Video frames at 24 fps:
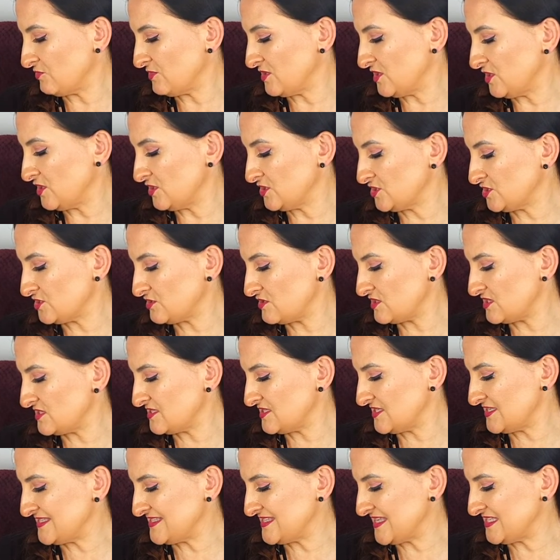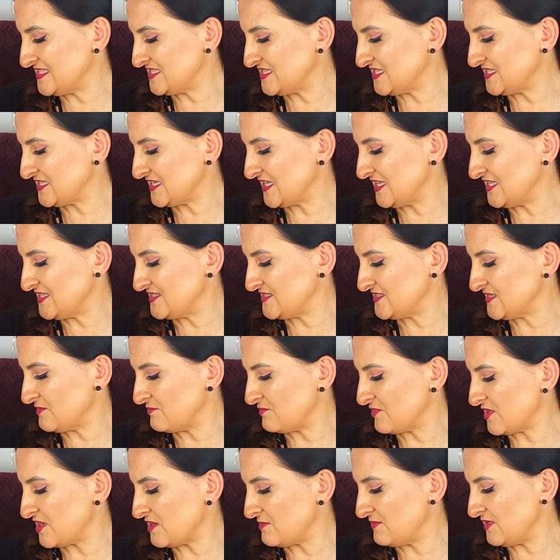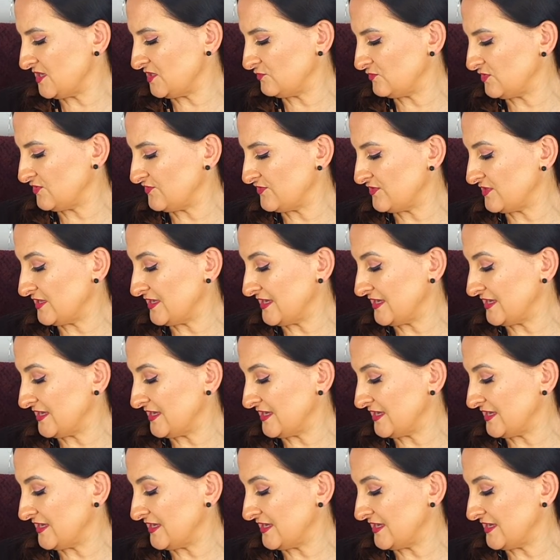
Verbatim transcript: a luxuriously scented cleansing bar made with